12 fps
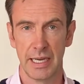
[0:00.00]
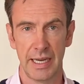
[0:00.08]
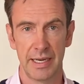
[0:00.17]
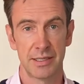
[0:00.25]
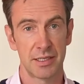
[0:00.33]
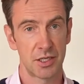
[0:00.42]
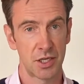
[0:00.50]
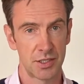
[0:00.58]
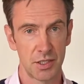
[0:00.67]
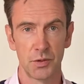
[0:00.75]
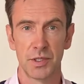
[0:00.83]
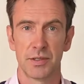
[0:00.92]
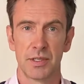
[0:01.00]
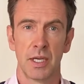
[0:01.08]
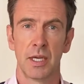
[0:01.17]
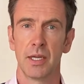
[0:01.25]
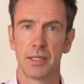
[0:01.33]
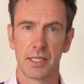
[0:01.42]
and consultants
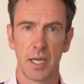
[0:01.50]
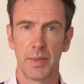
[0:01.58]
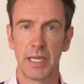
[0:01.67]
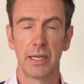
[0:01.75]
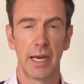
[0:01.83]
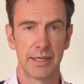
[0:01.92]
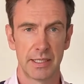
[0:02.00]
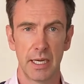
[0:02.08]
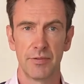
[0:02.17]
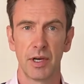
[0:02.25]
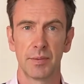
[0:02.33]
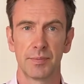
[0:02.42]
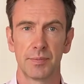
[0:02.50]
to come in and deliver.